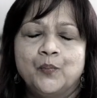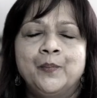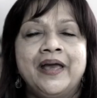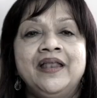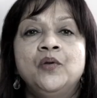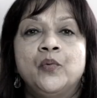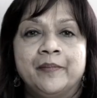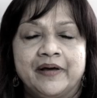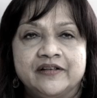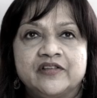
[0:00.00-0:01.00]
men and
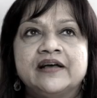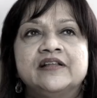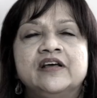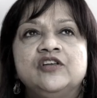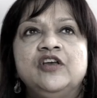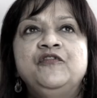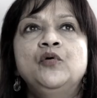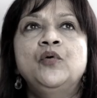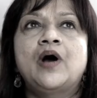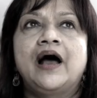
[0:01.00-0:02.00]
women, if
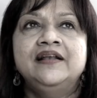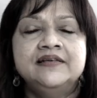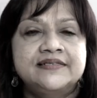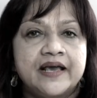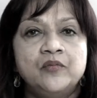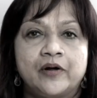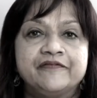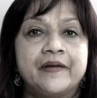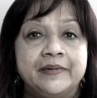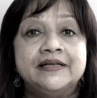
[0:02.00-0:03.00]
you understand what
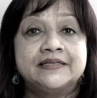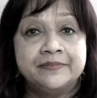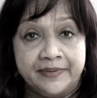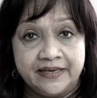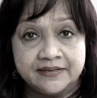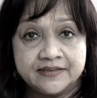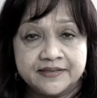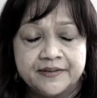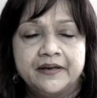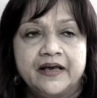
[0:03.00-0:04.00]
feminism
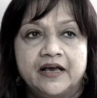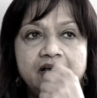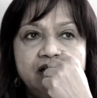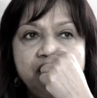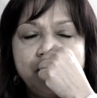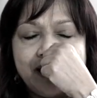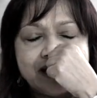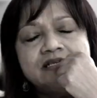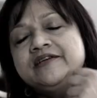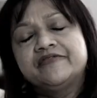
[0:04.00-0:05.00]
means, you will
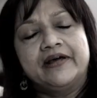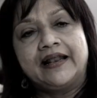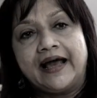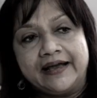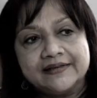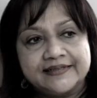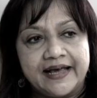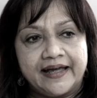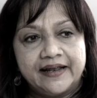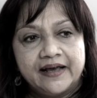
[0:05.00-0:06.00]
actually realize
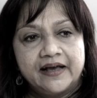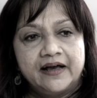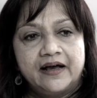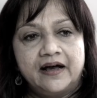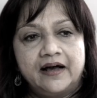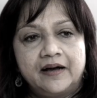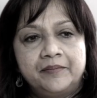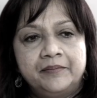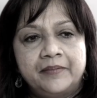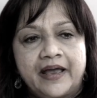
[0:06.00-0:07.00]
that
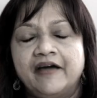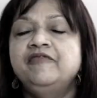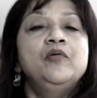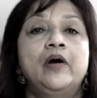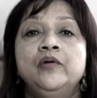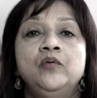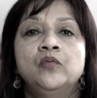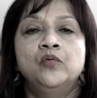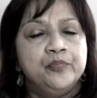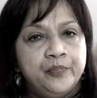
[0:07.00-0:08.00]
um,
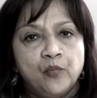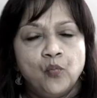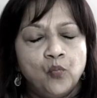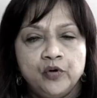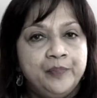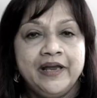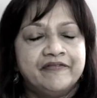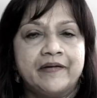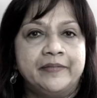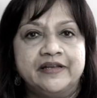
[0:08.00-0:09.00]
everyone would would be a
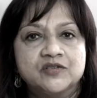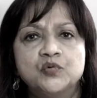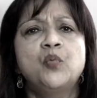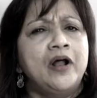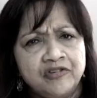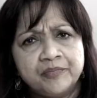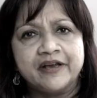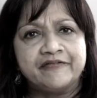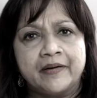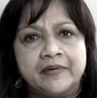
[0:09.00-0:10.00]
feminist, would want to
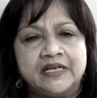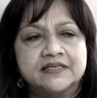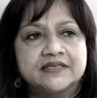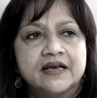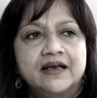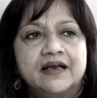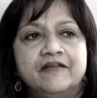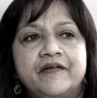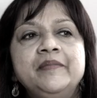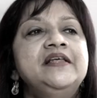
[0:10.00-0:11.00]
be a feminist.
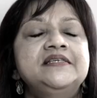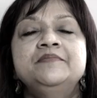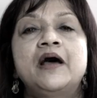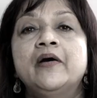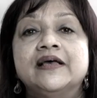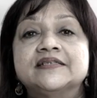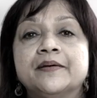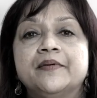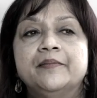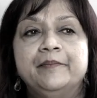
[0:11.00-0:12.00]
Feminism now has
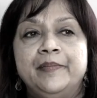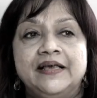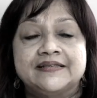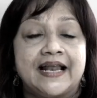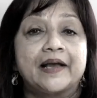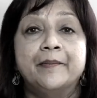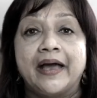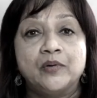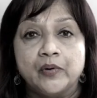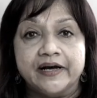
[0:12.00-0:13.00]
a is like a
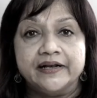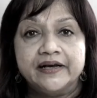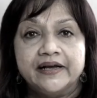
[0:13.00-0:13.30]
bad word,